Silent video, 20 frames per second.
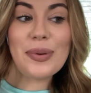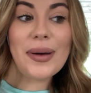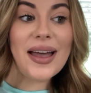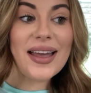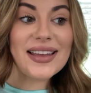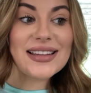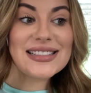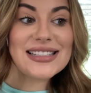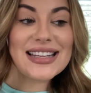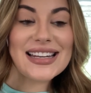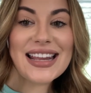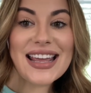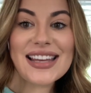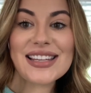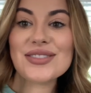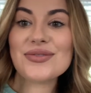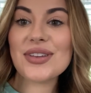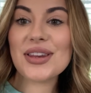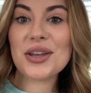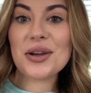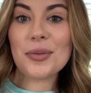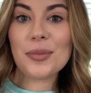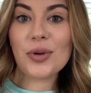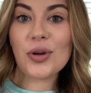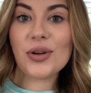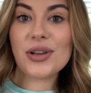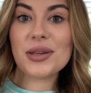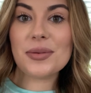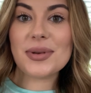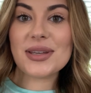but today's video I'm
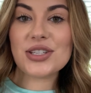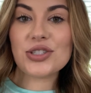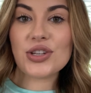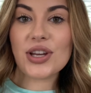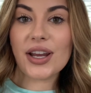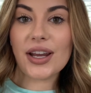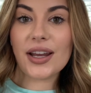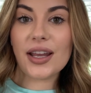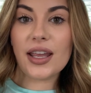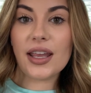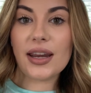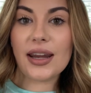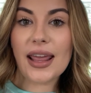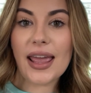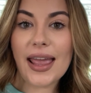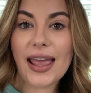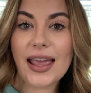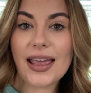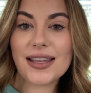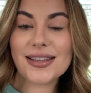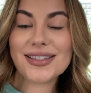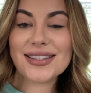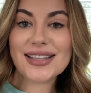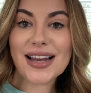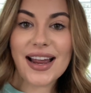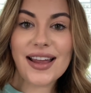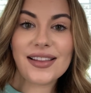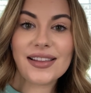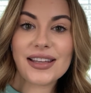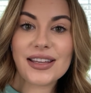going to be sharing a
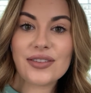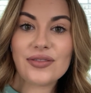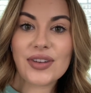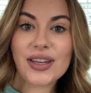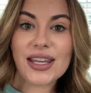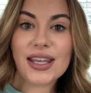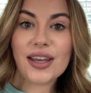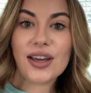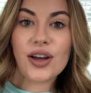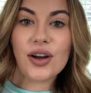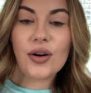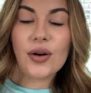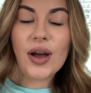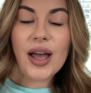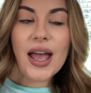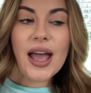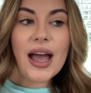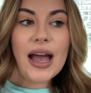styling video.